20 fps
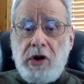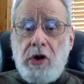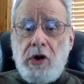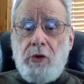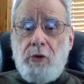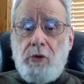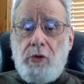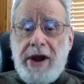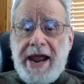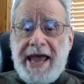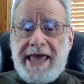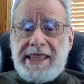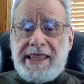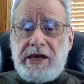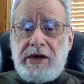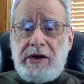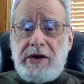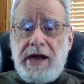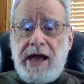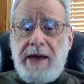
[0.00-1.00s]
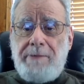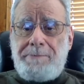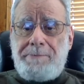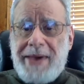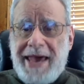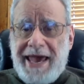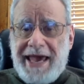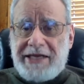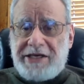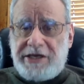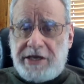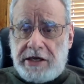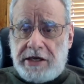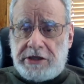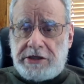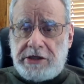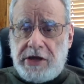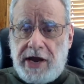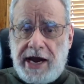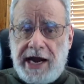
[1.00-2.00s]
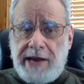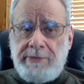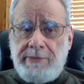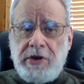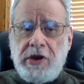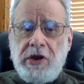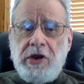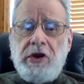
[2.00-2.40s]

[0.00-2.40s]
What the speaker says: rather a page at a time,